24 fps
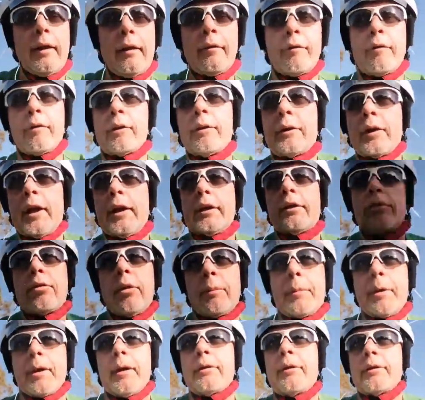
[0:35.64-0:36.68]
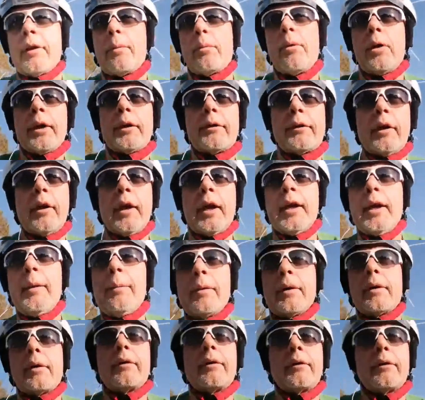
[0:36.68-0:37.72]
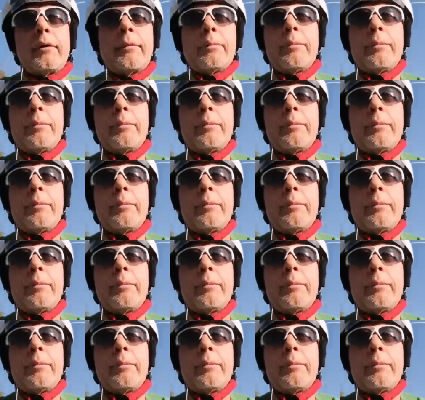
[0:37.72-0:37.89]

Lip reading: for a day trip somewhere today because it's